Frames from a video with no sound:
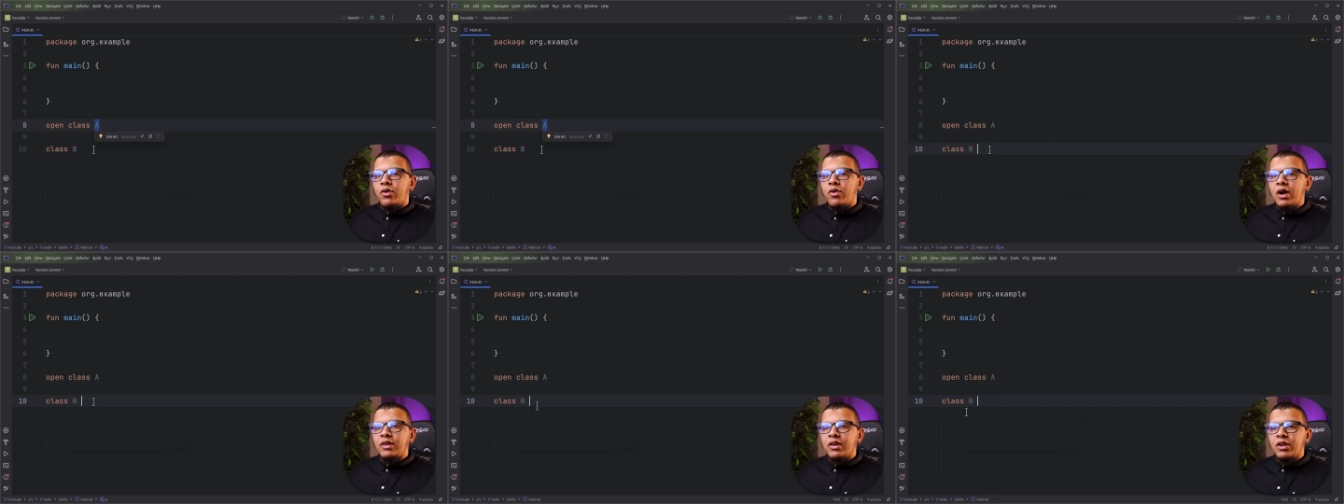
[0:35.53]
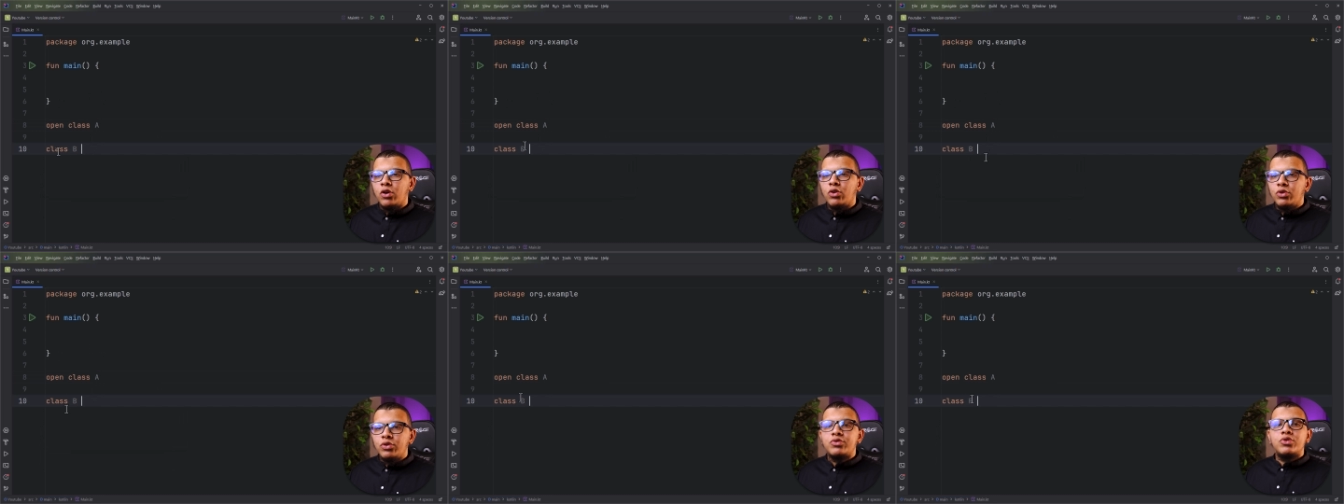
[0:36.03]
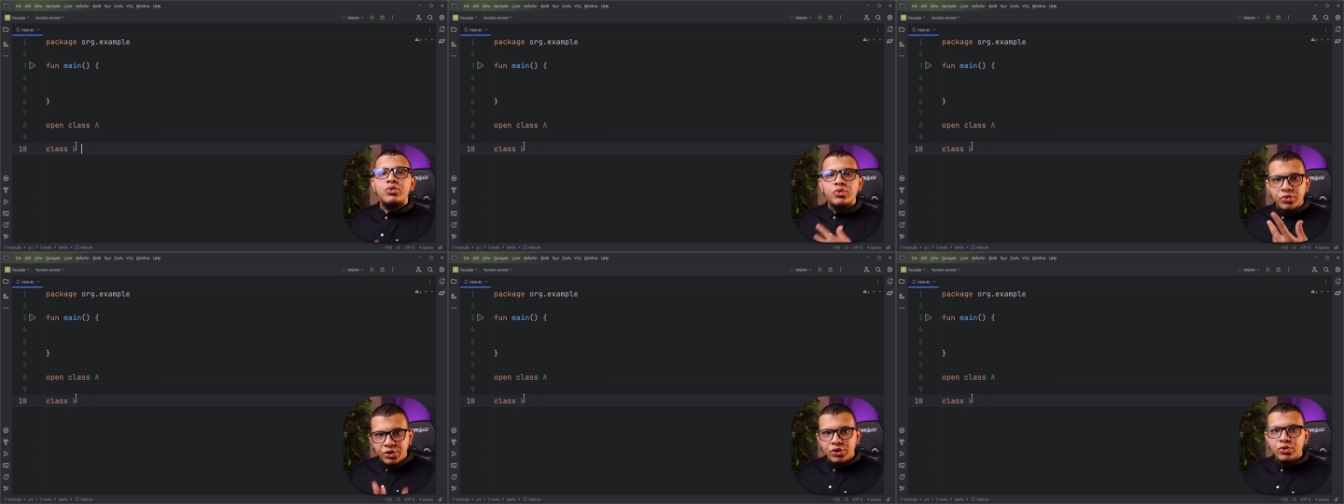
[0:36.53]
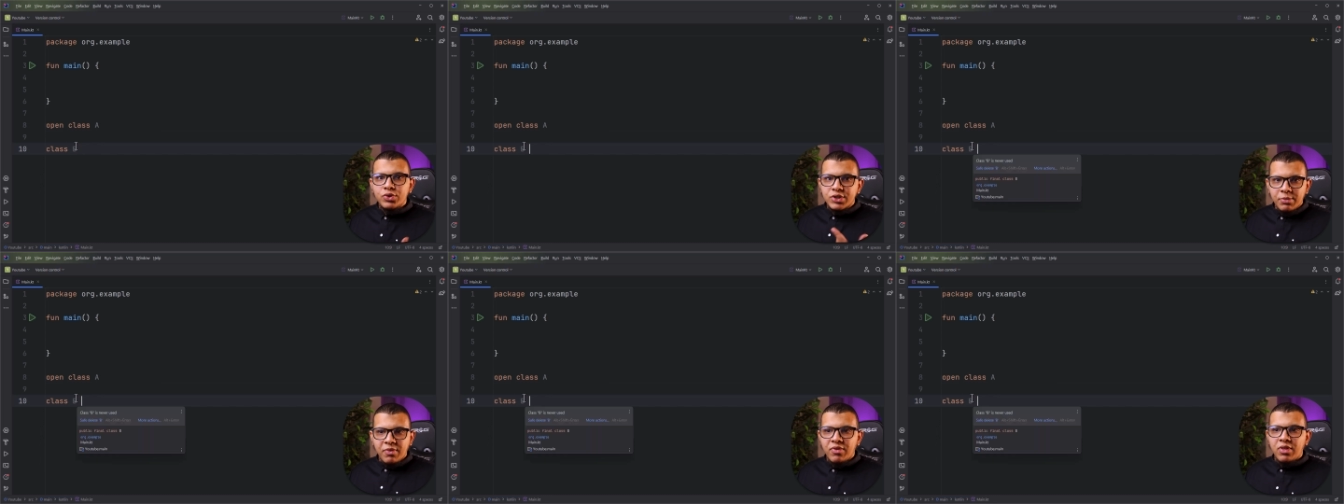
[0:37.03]
right, in order to reuse
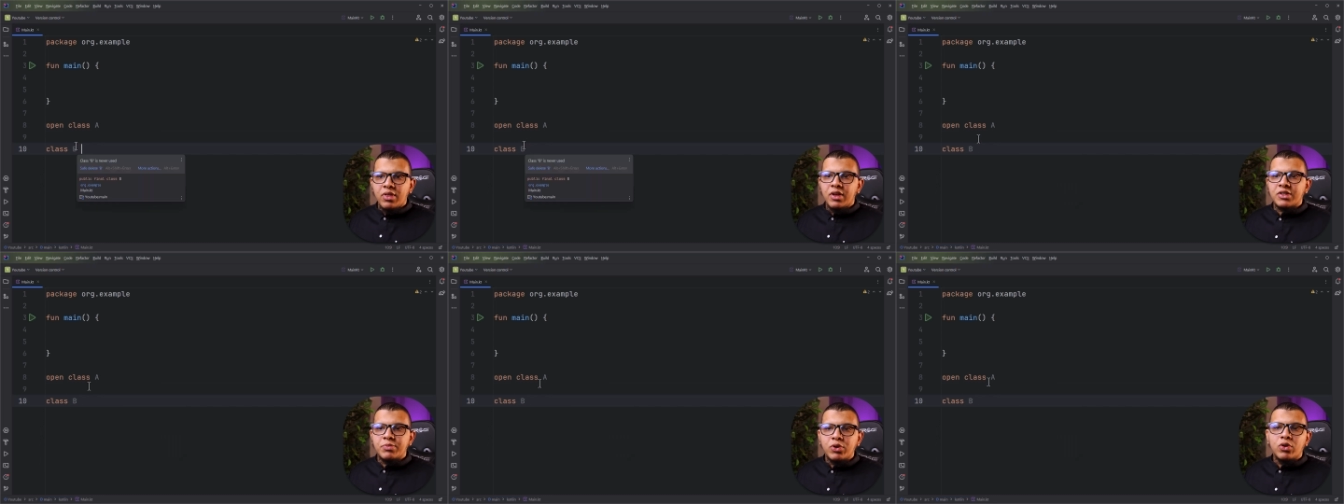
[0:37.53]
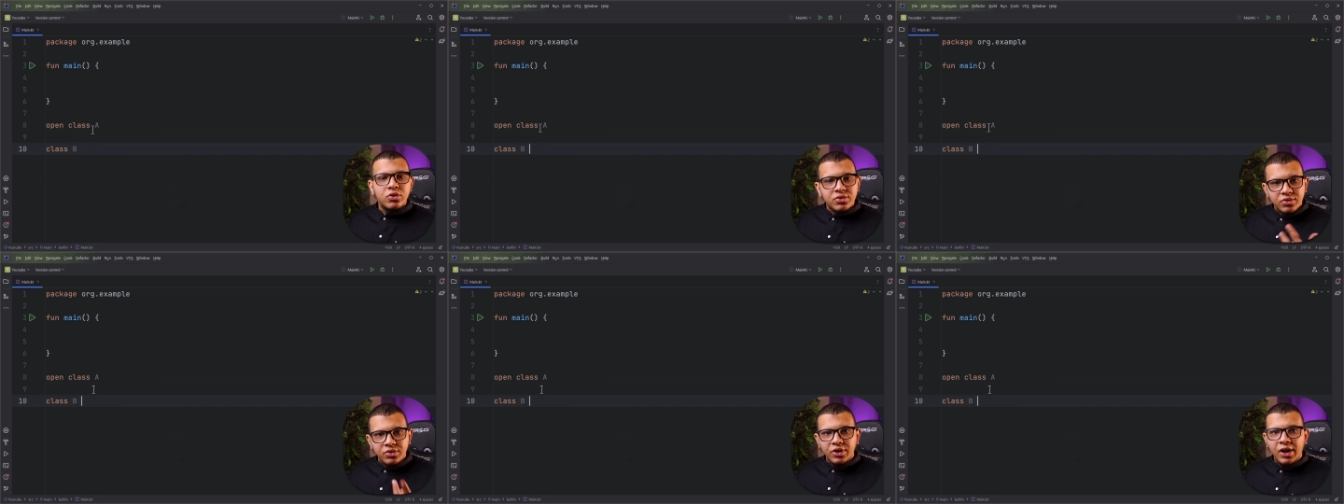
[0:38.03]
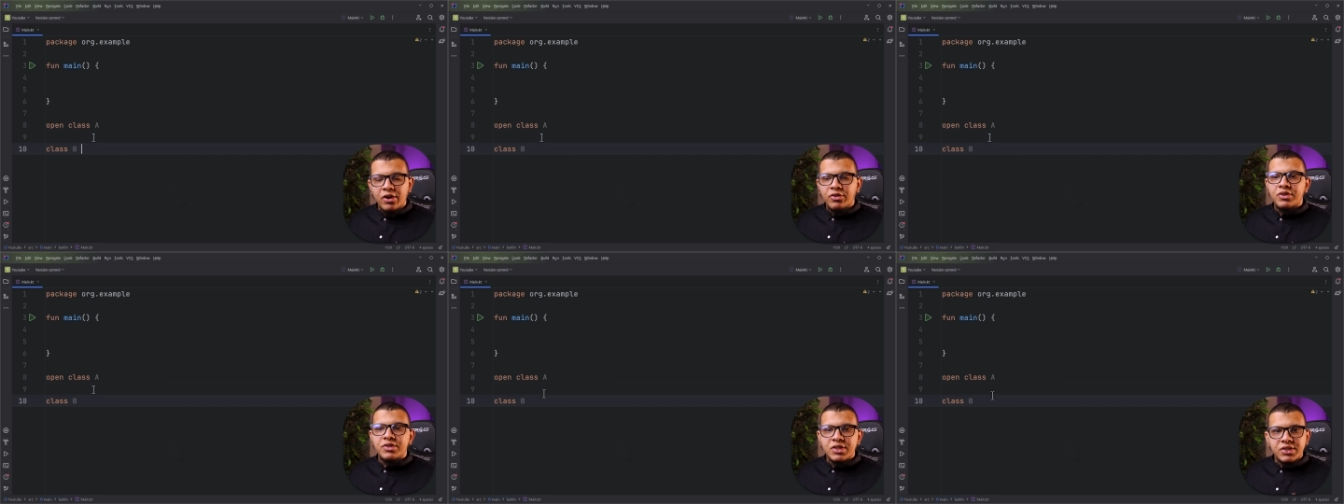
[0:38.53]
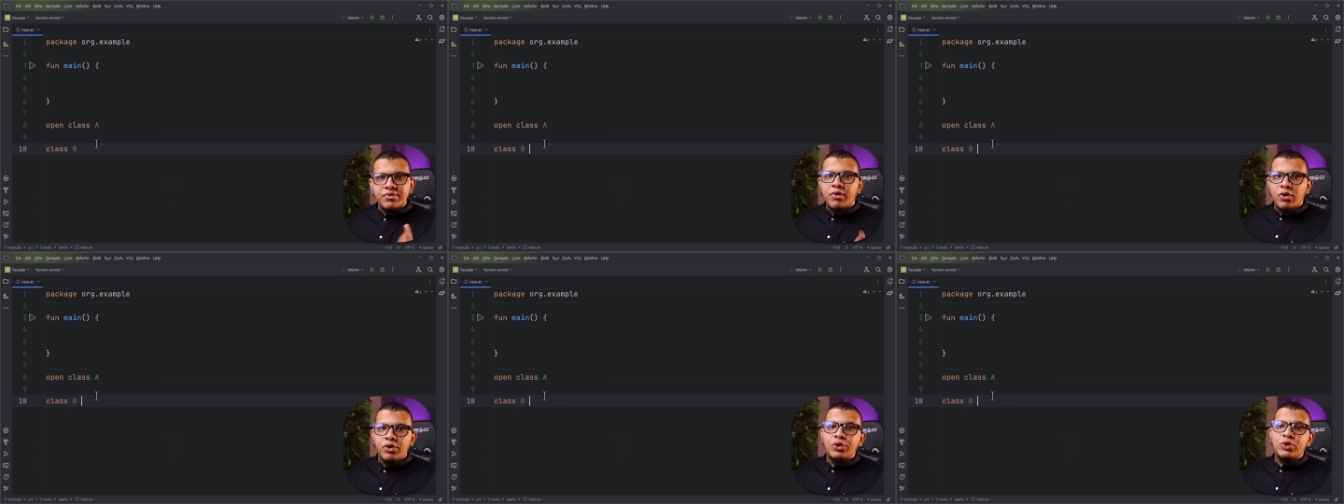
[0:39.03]
some of the things, because inheritance is
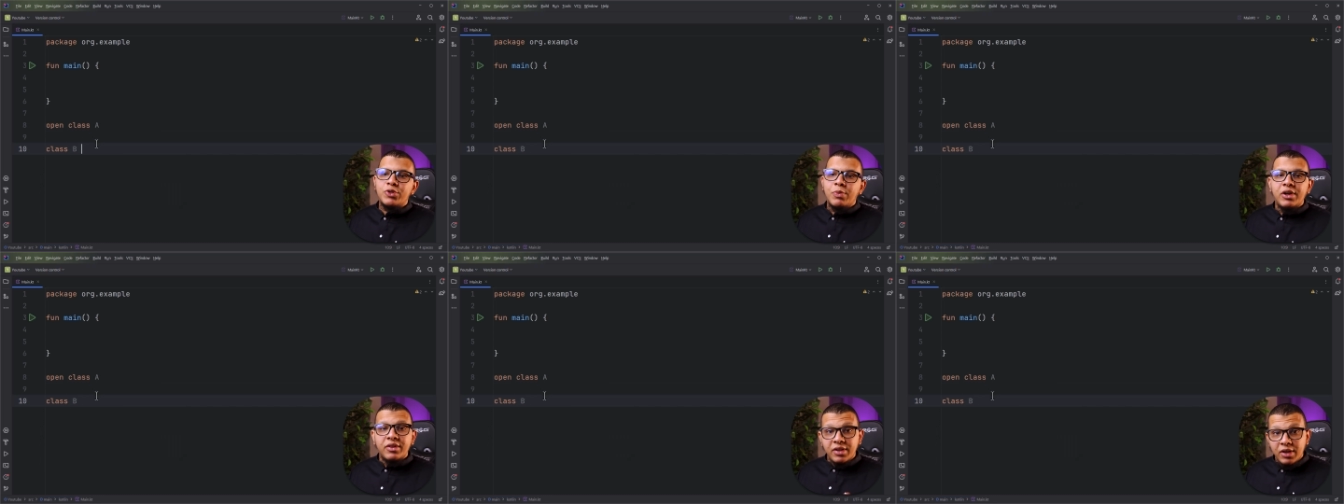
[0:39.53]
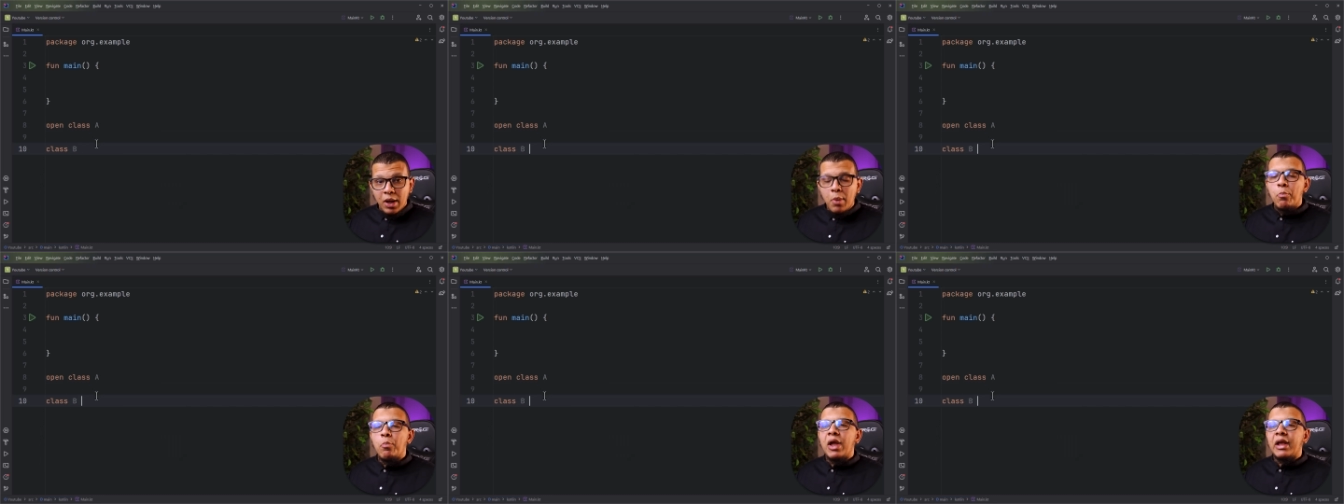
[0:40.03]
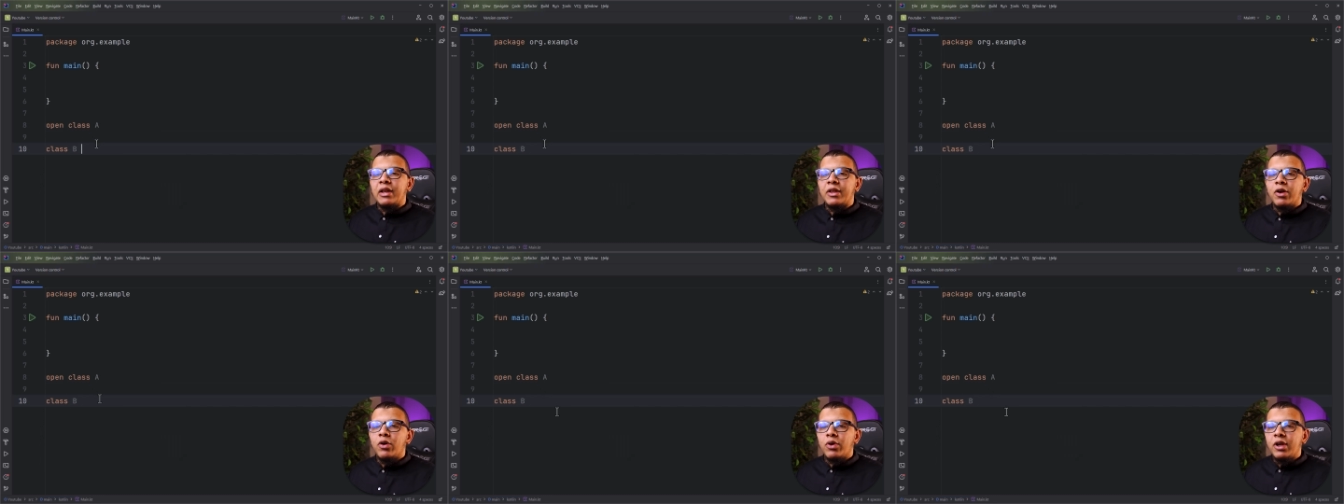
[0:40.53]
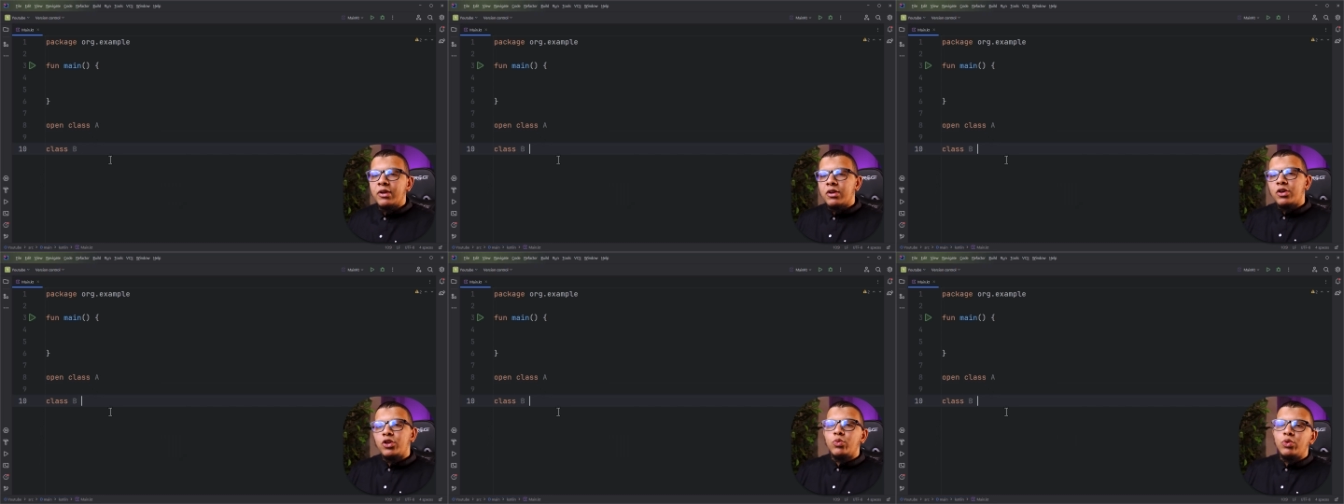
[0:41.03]
for reusability mainly, okay?
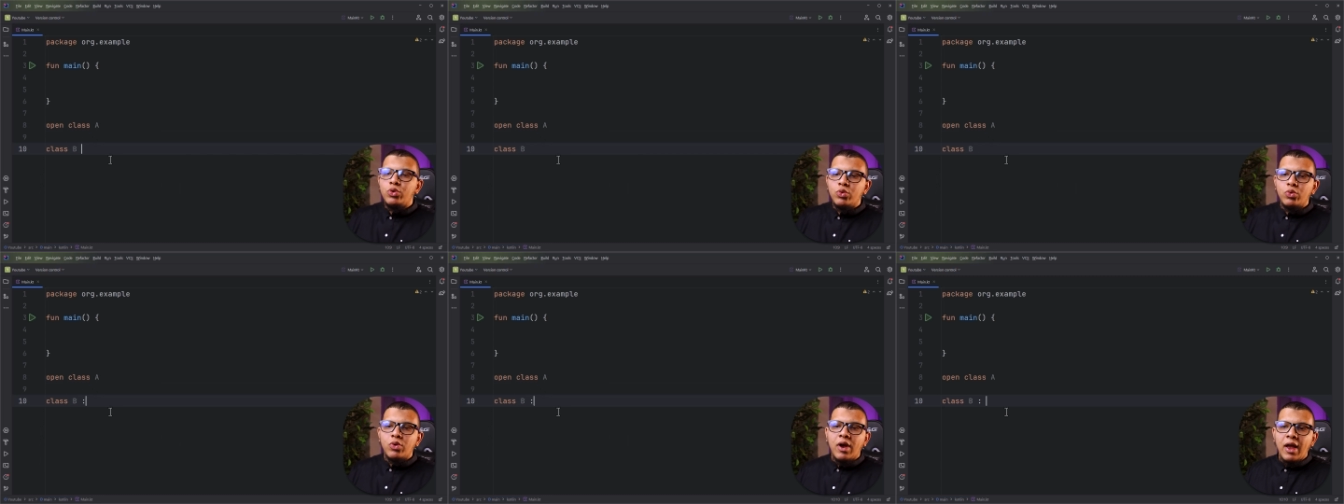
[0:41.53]
You would do